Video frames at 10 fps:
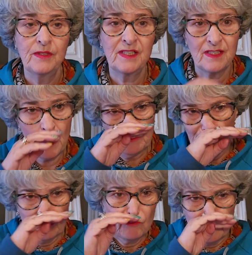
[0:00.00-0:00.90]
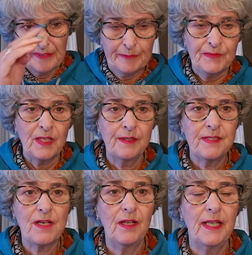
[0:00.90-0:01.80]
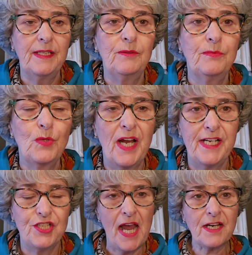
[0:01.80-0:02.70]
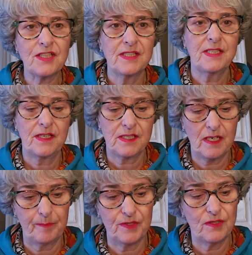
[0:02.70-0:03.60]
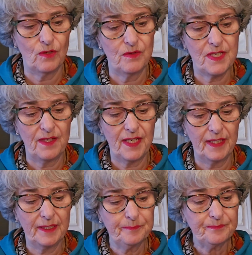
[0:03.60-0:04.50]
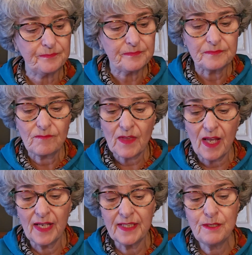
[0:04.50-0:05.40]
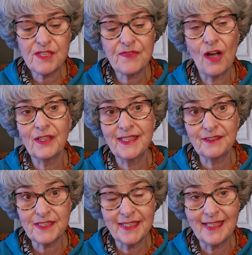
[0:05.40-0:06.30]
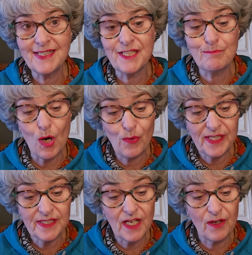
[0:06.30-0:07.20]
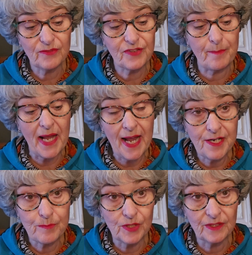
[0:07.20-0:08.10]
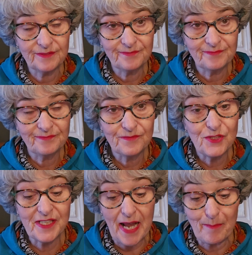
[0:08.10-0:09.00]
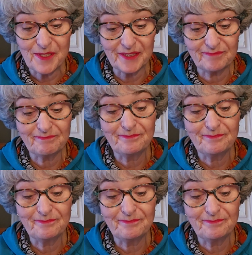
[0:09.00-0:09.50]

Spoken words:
It's all that Ronnie Jackson dust up his nose, I think. And he was found guilty and demoted from admiral to captain.